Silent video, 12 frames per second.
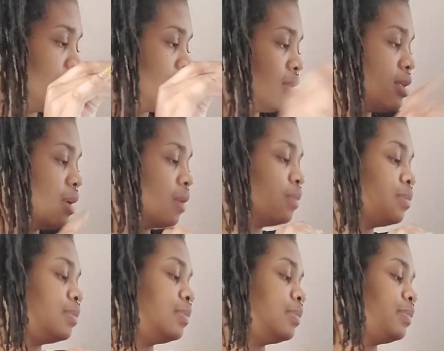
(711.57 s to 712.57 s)
So
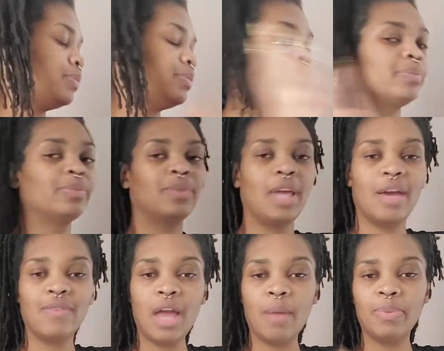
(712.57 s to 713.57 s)

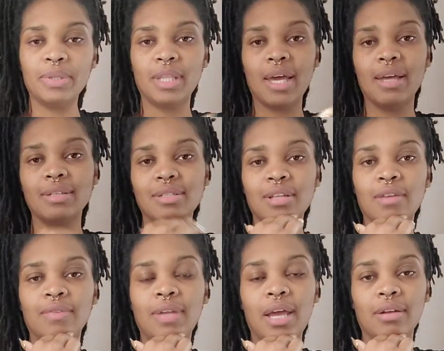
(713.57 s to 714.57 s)
have y'all put that
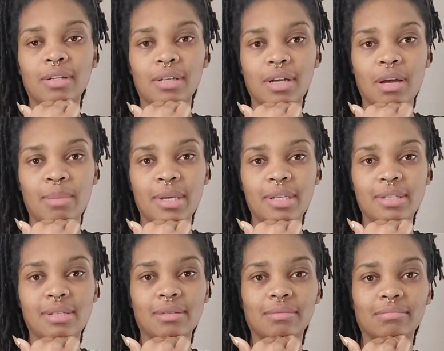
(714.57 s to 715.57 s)
stuff down in the
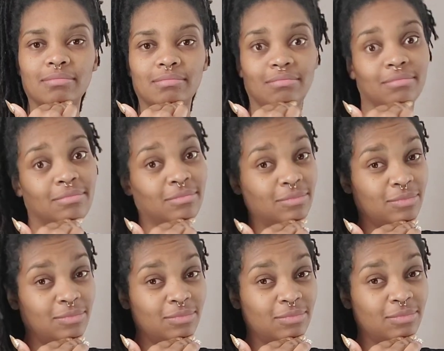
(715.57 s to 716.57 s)
comments?
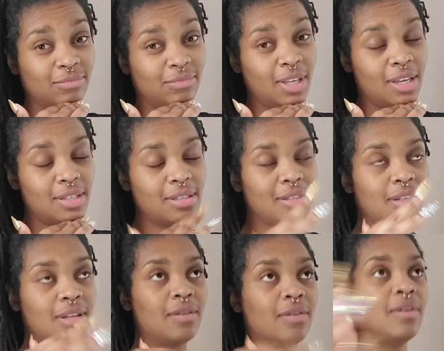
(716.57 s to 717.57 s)
Yes?
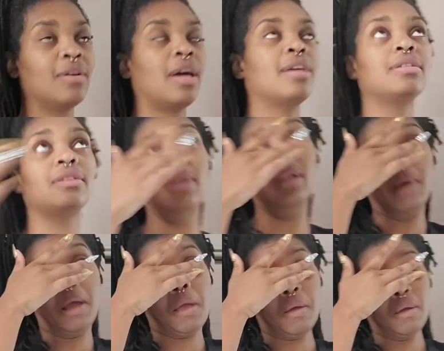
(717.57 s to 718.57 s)
No? Okay. So
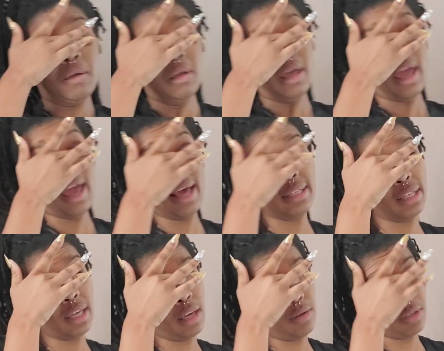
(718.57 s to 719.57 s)
anyway, ask
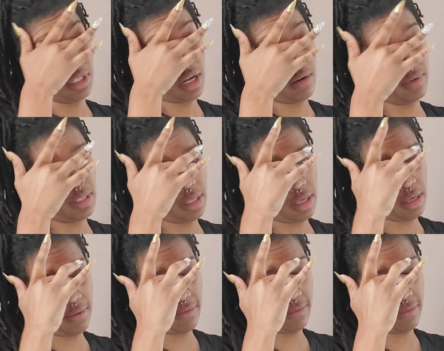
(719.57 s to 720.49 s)
and you shall receive.